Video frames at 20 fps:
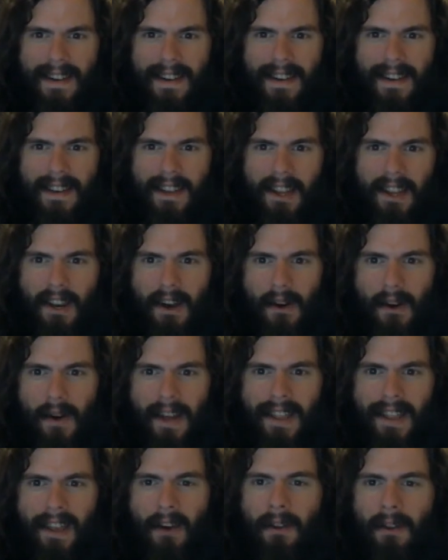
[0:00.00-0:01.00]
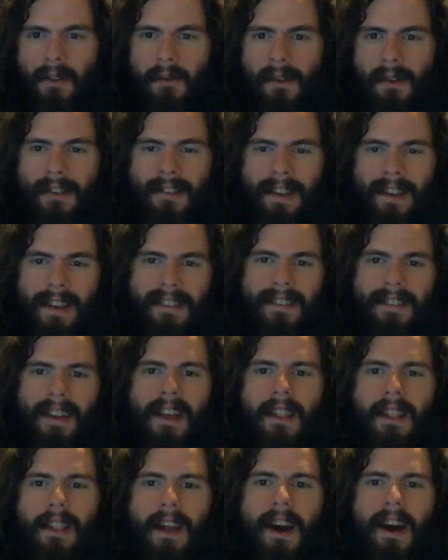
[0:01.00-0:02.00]
You know, and the only reason I say
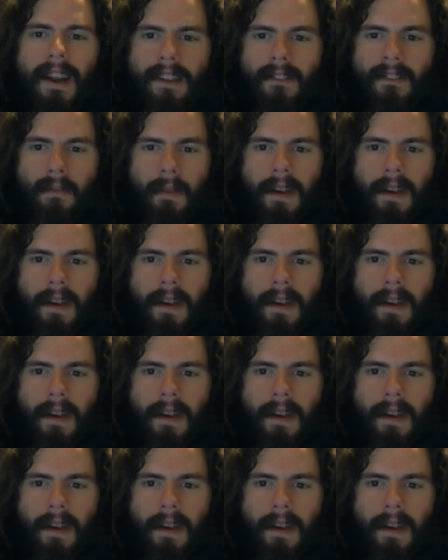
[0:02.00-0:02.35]
a lot is